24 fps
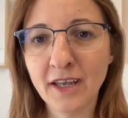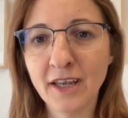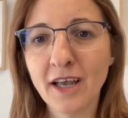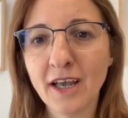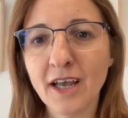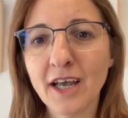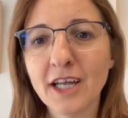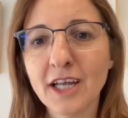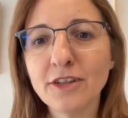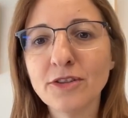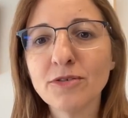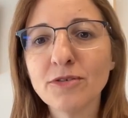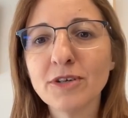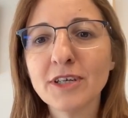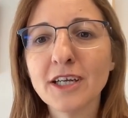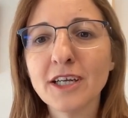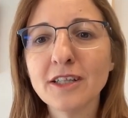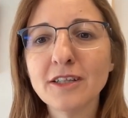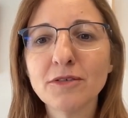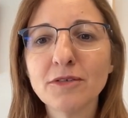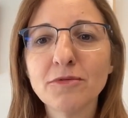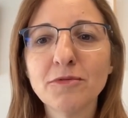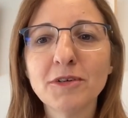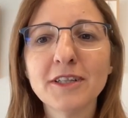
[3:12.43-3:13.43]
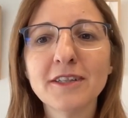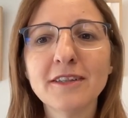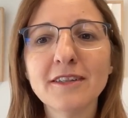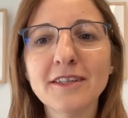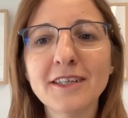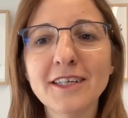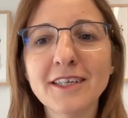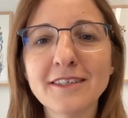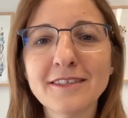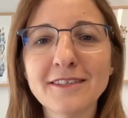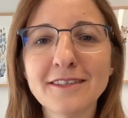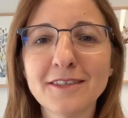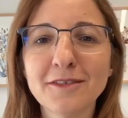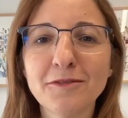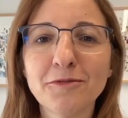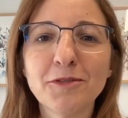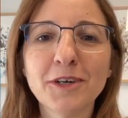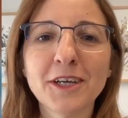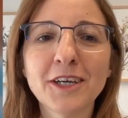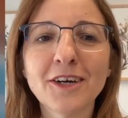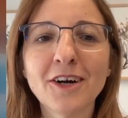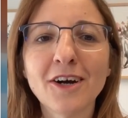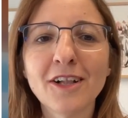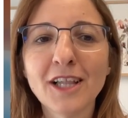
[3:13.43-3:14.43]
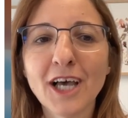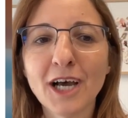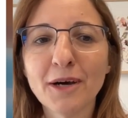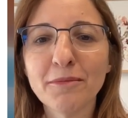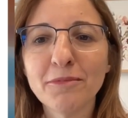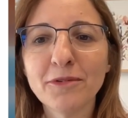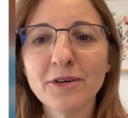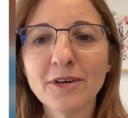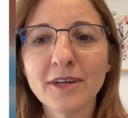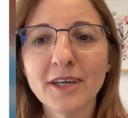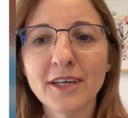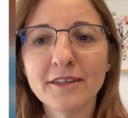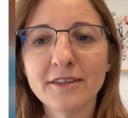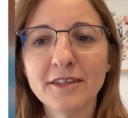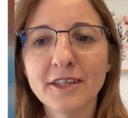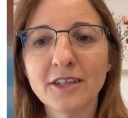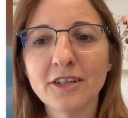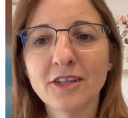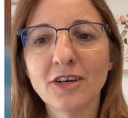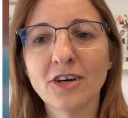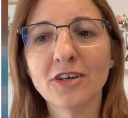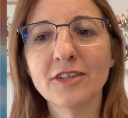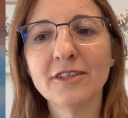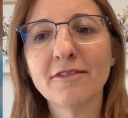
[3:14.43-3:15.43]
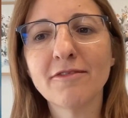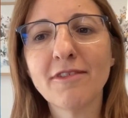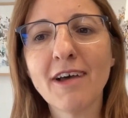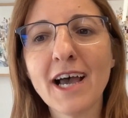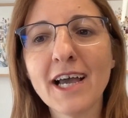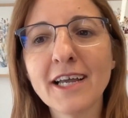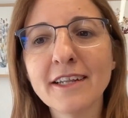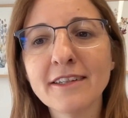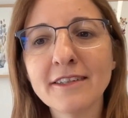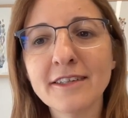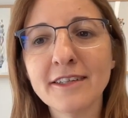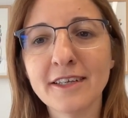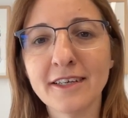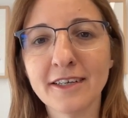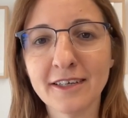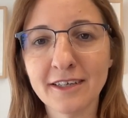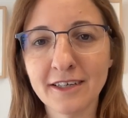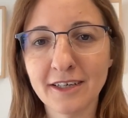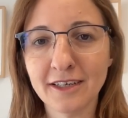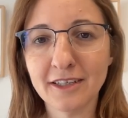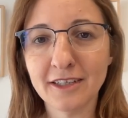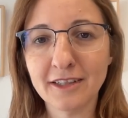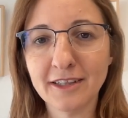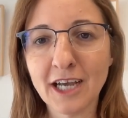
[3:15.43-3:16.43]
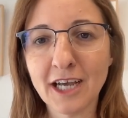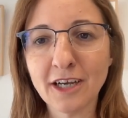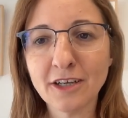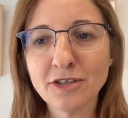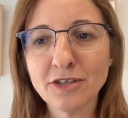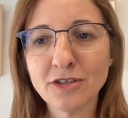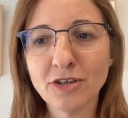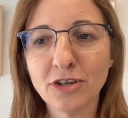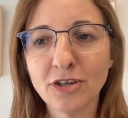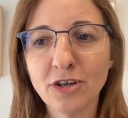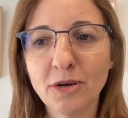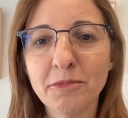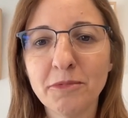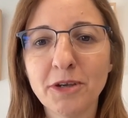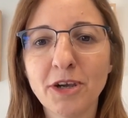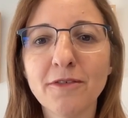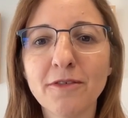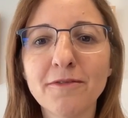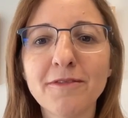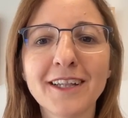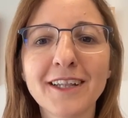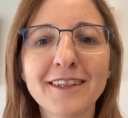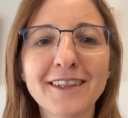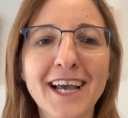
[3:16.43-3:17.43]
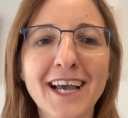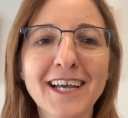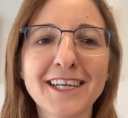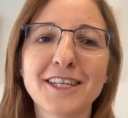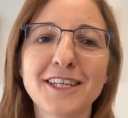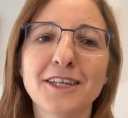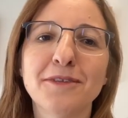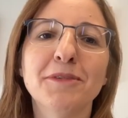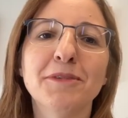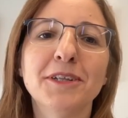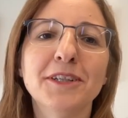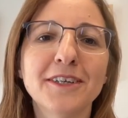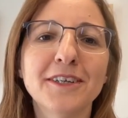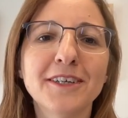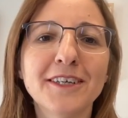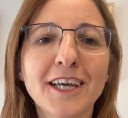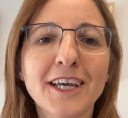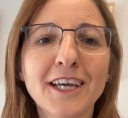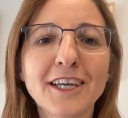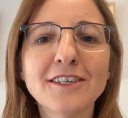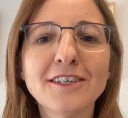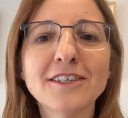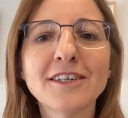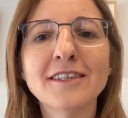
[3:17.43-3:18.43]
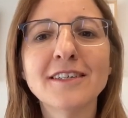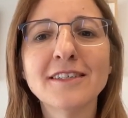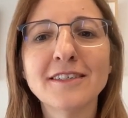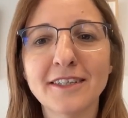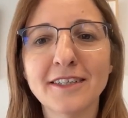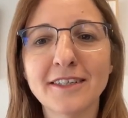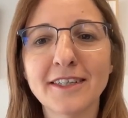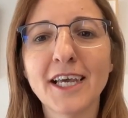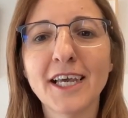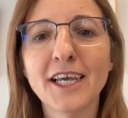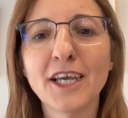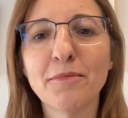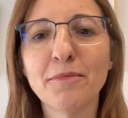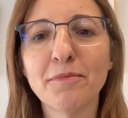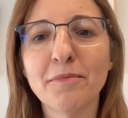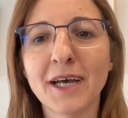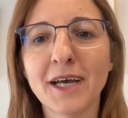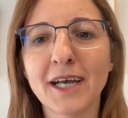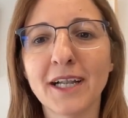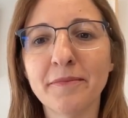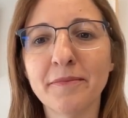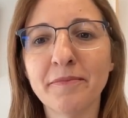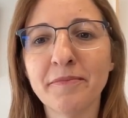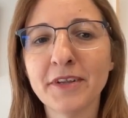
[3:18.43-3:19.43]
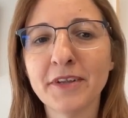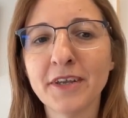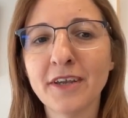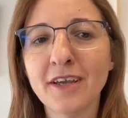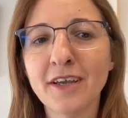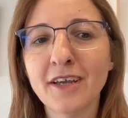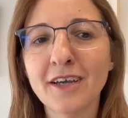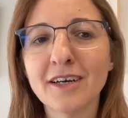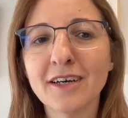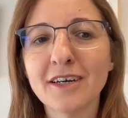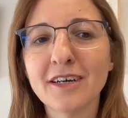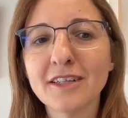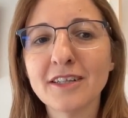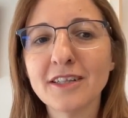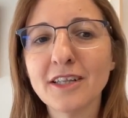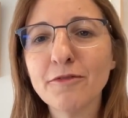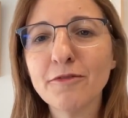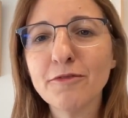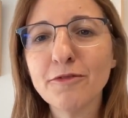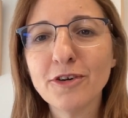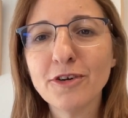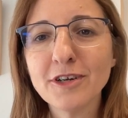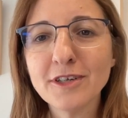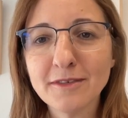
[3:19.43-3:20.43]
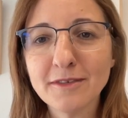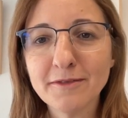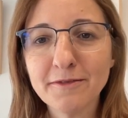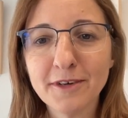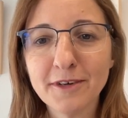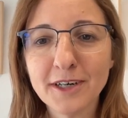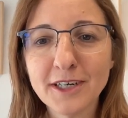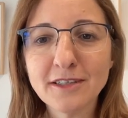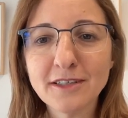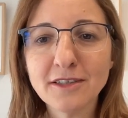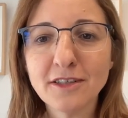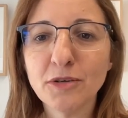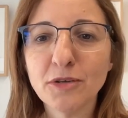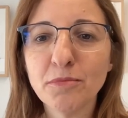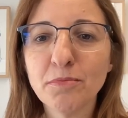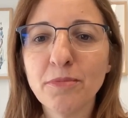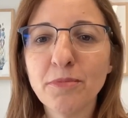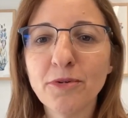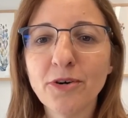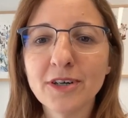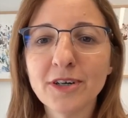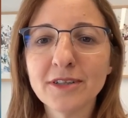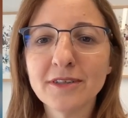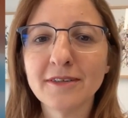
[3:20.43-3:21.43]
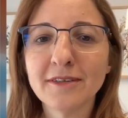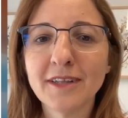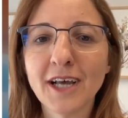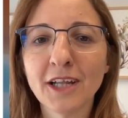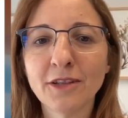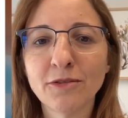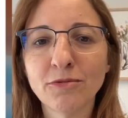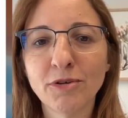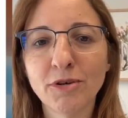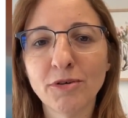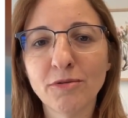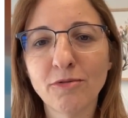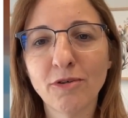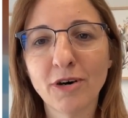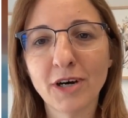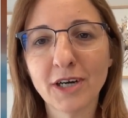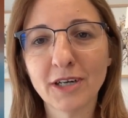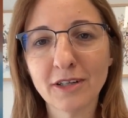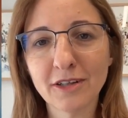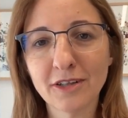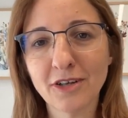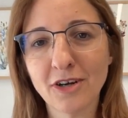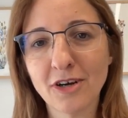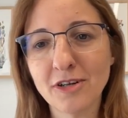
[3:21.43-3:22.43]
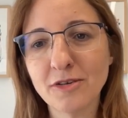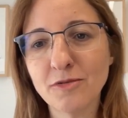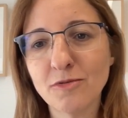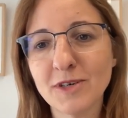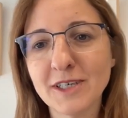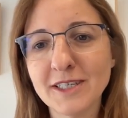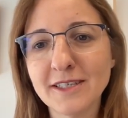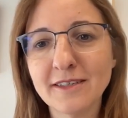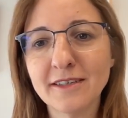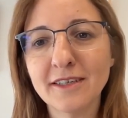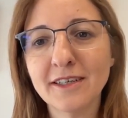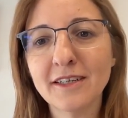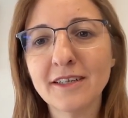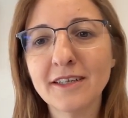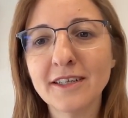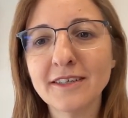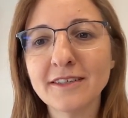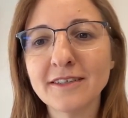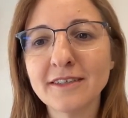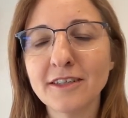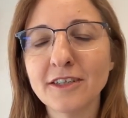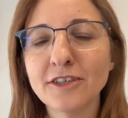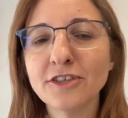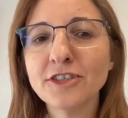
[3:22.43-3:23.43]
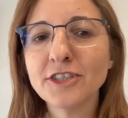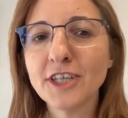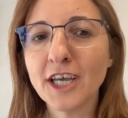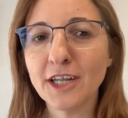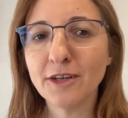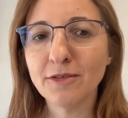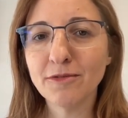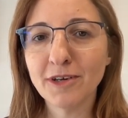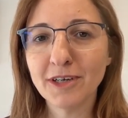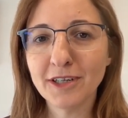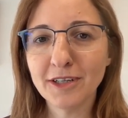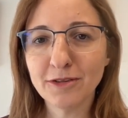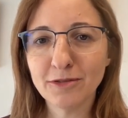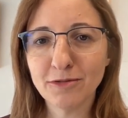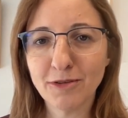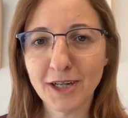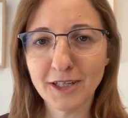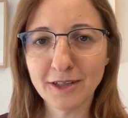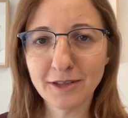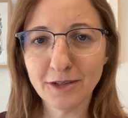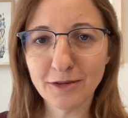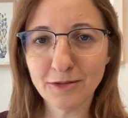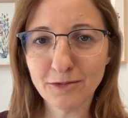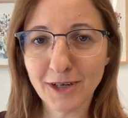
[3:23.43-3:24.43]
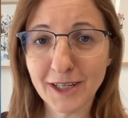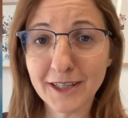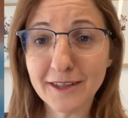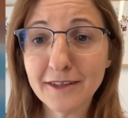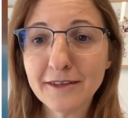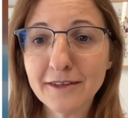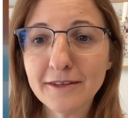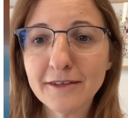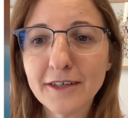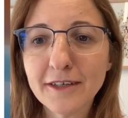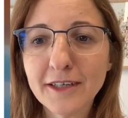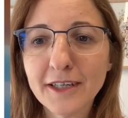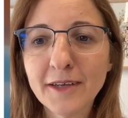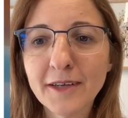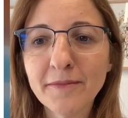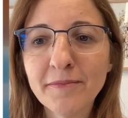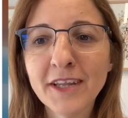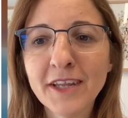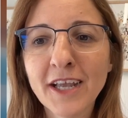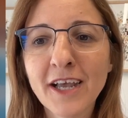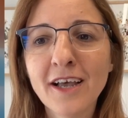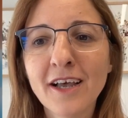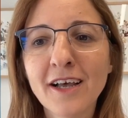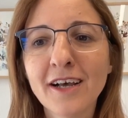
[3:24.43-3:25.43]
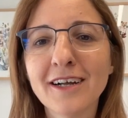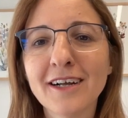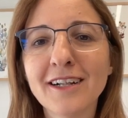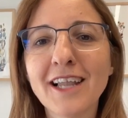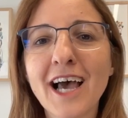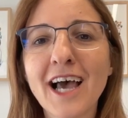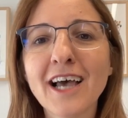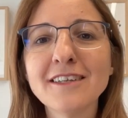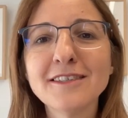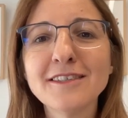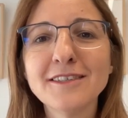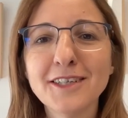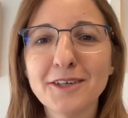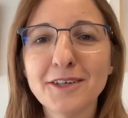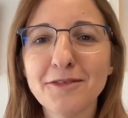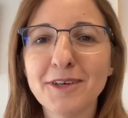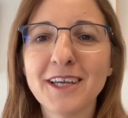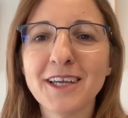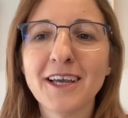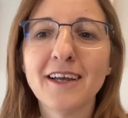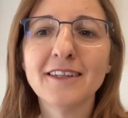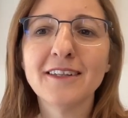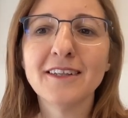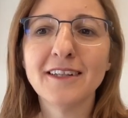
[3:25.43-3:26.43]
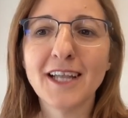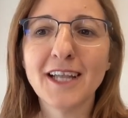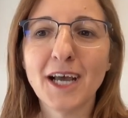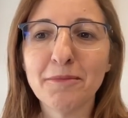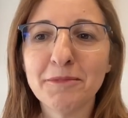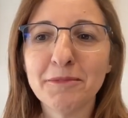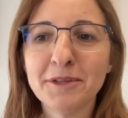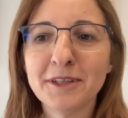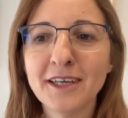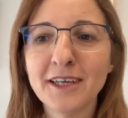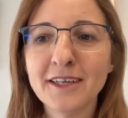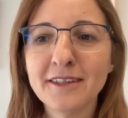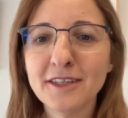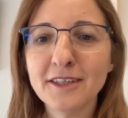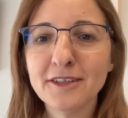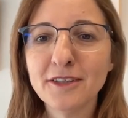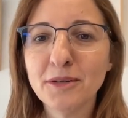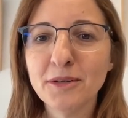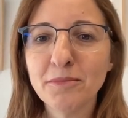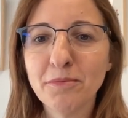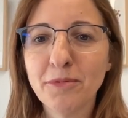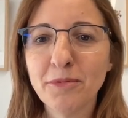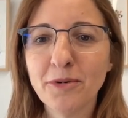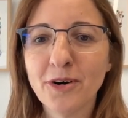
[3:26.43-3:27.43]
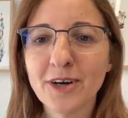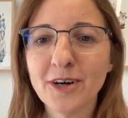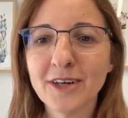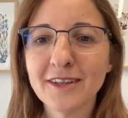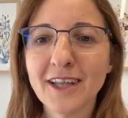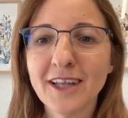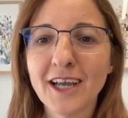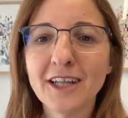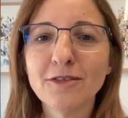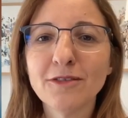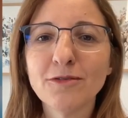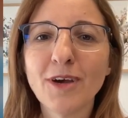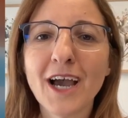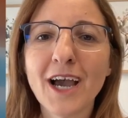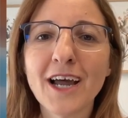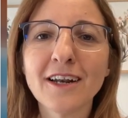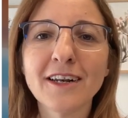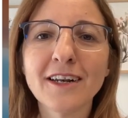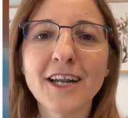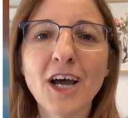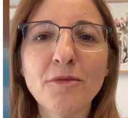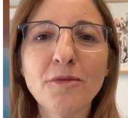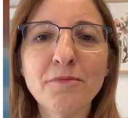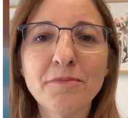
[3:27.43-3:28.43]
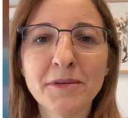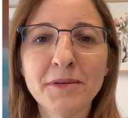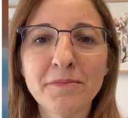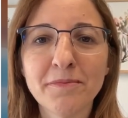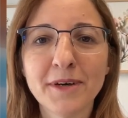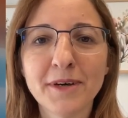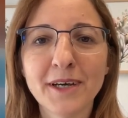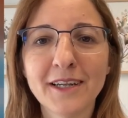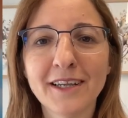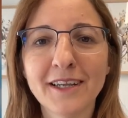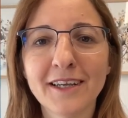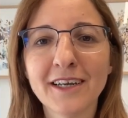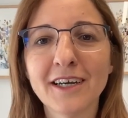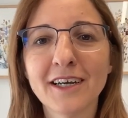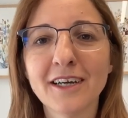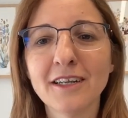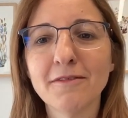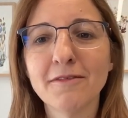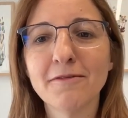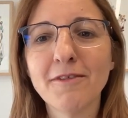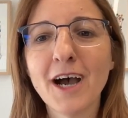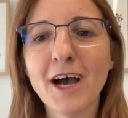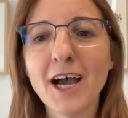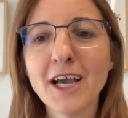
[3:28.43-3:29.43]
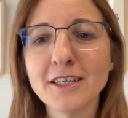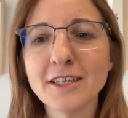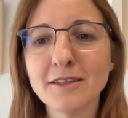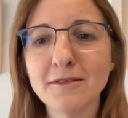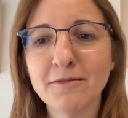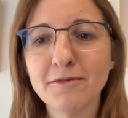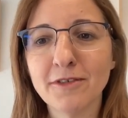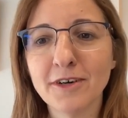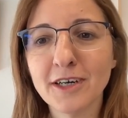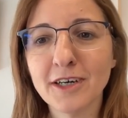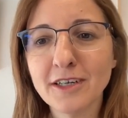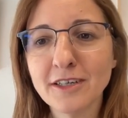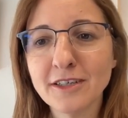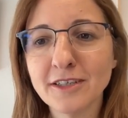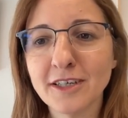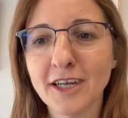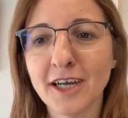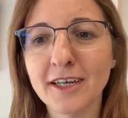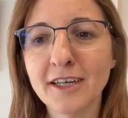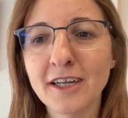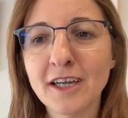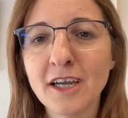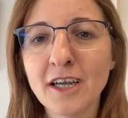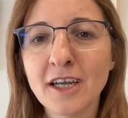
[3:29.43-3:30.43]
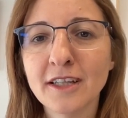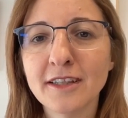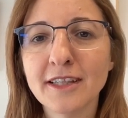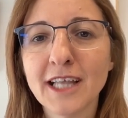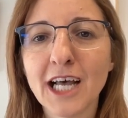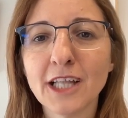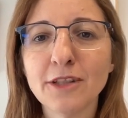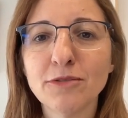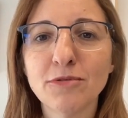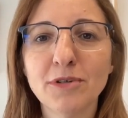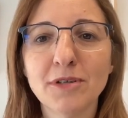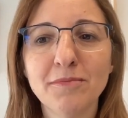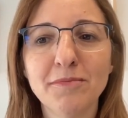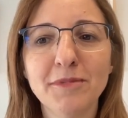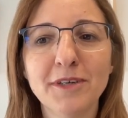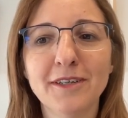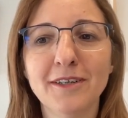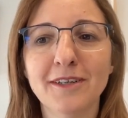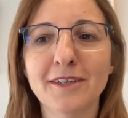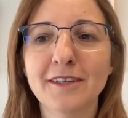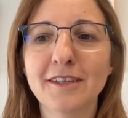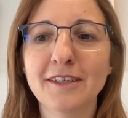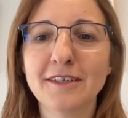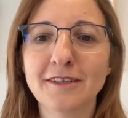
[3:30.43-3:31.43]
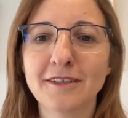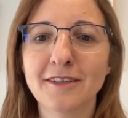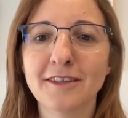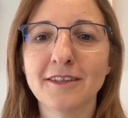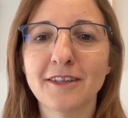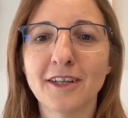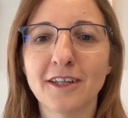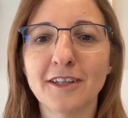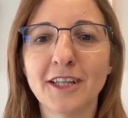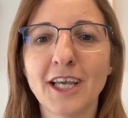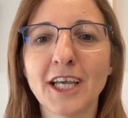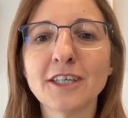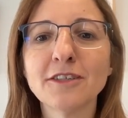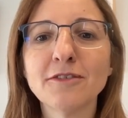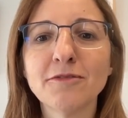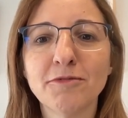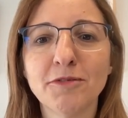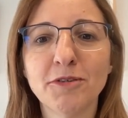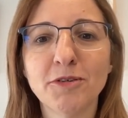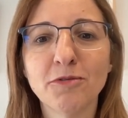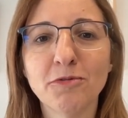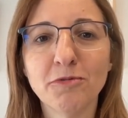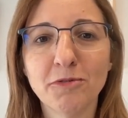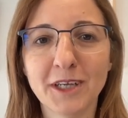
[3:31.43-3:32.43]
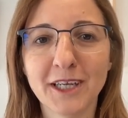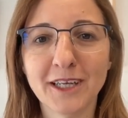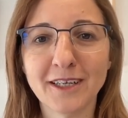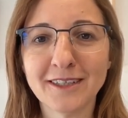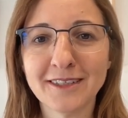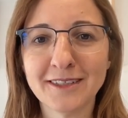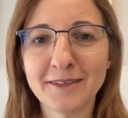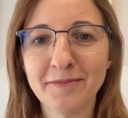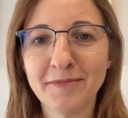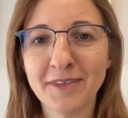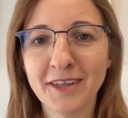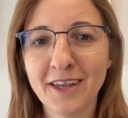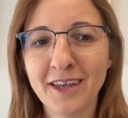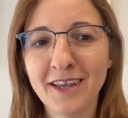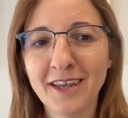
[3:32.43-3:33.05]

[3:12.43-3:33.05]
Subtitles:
And together with NIST, we collaborated on writing a taxonomy of attacks and mitigations in AML. The first report that we worked on was released in January 2023. Last year we had an updated report, and we are now preparing a revised version that will be released in the next few weeks.